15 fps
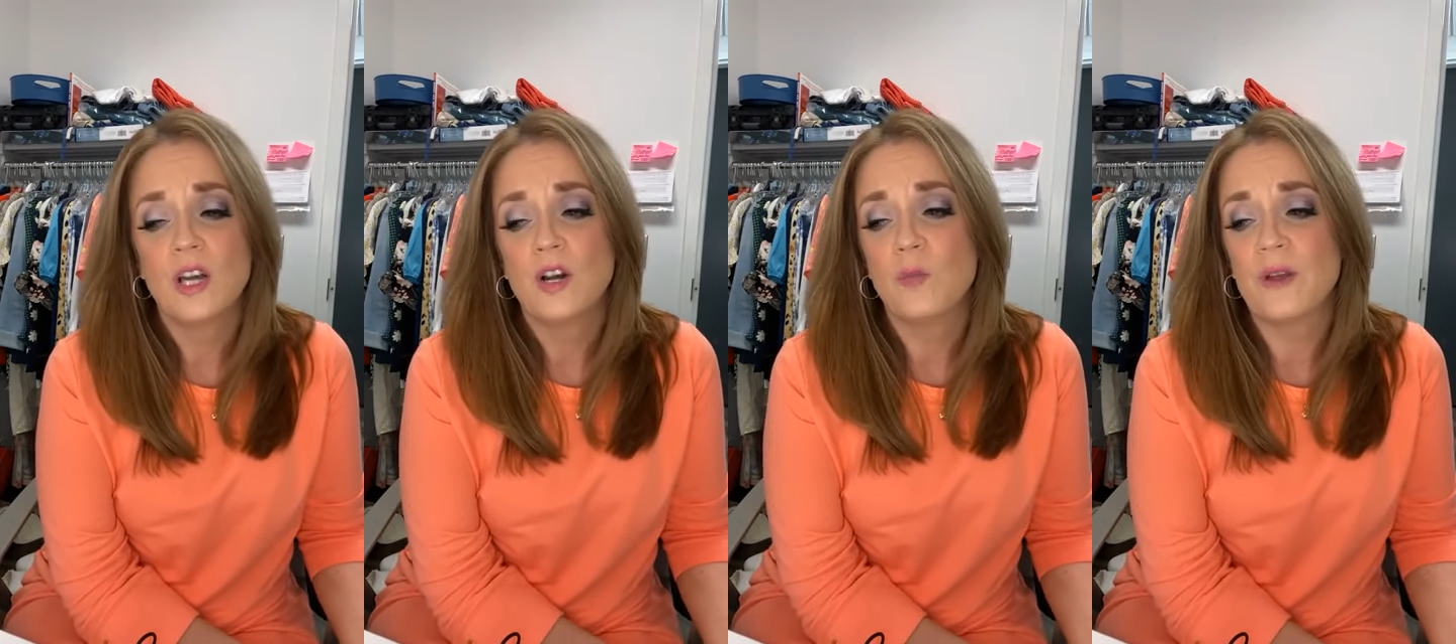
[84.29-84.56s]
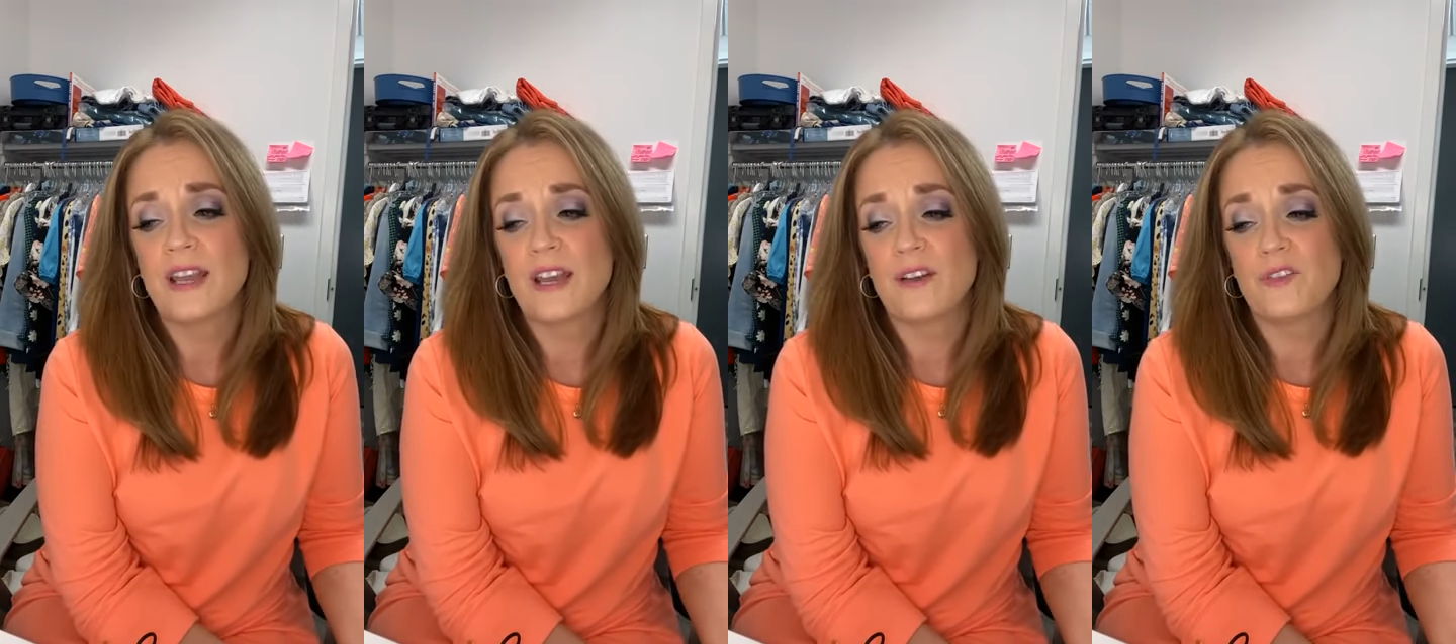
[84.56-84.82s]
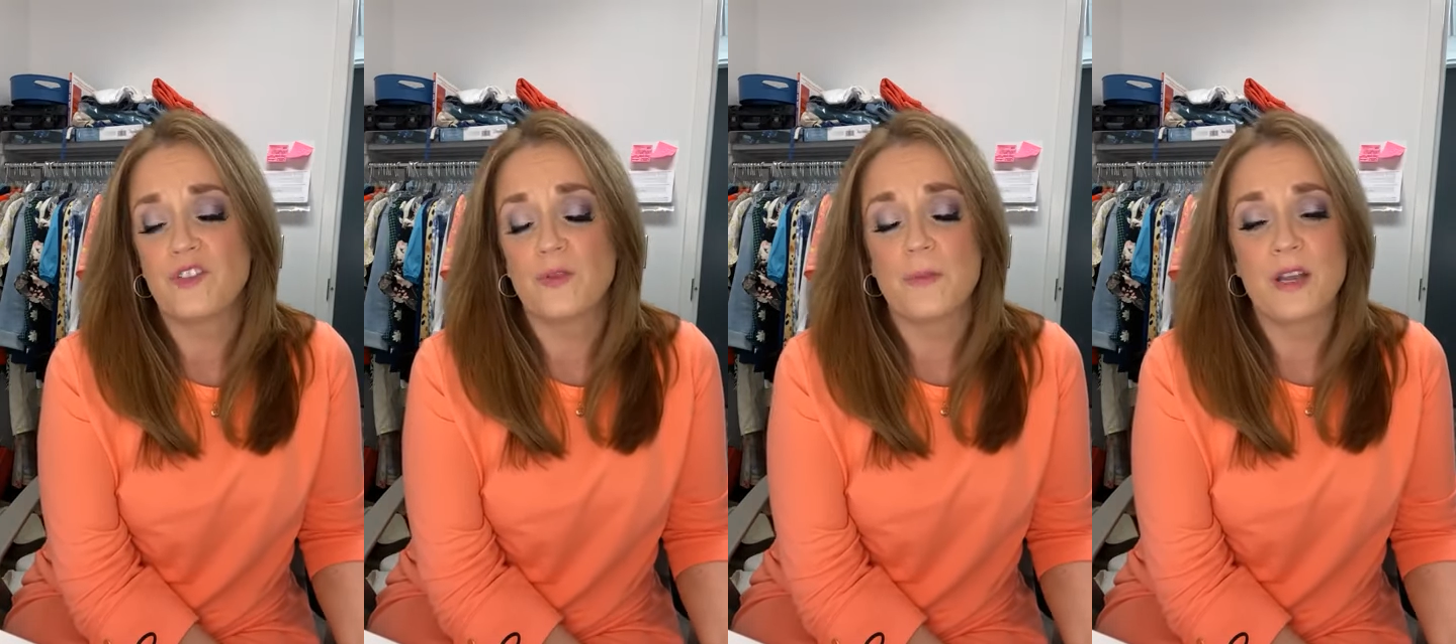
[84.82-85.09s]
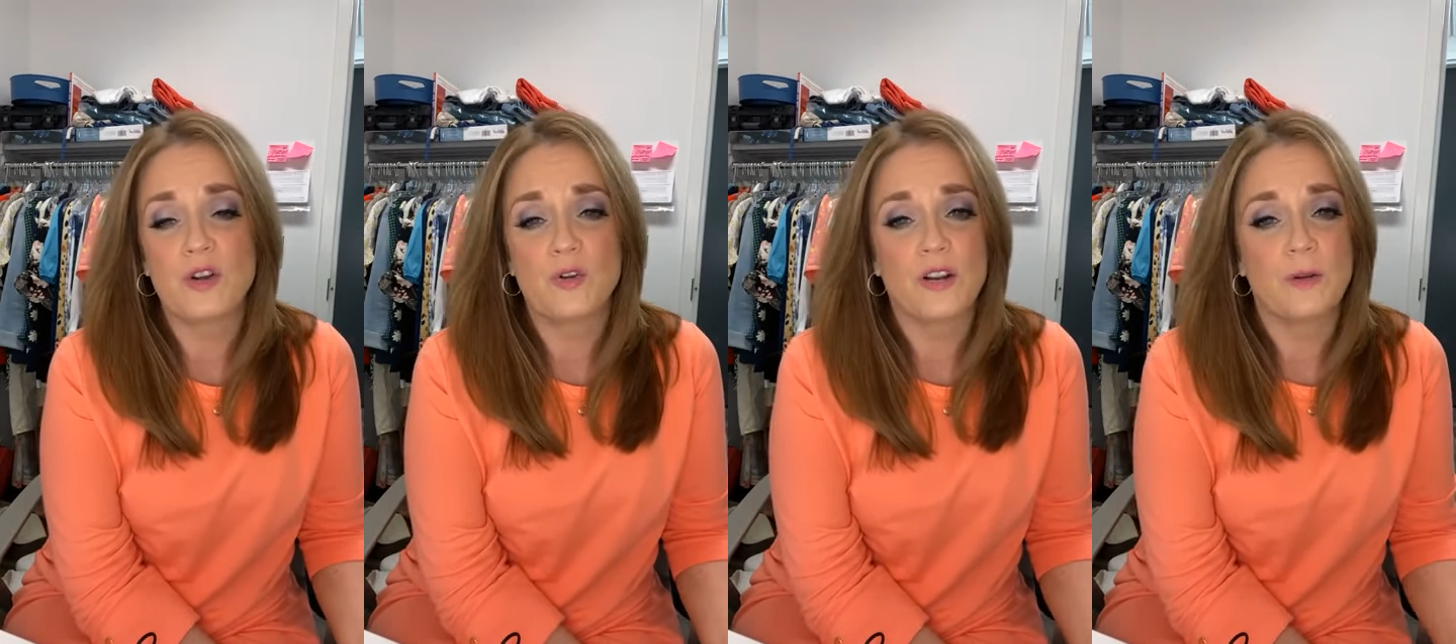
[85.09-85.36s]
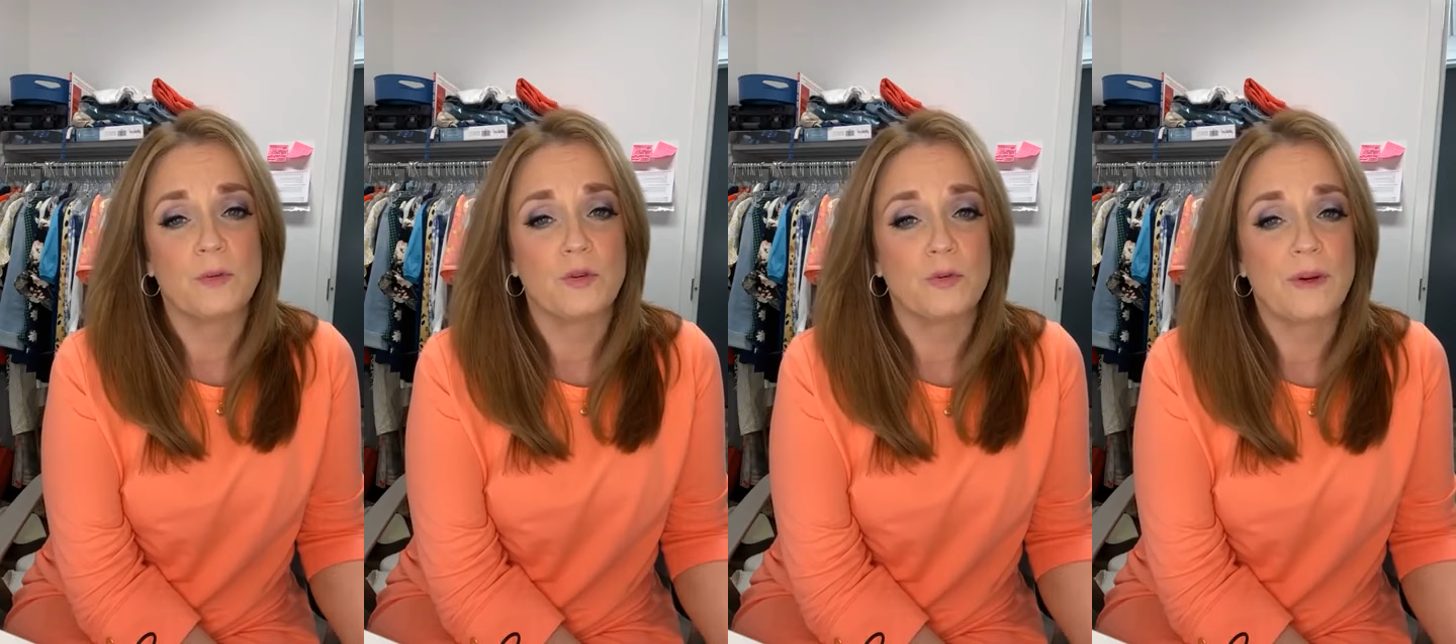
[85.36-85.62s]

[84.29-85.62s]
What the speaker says: We have some incredible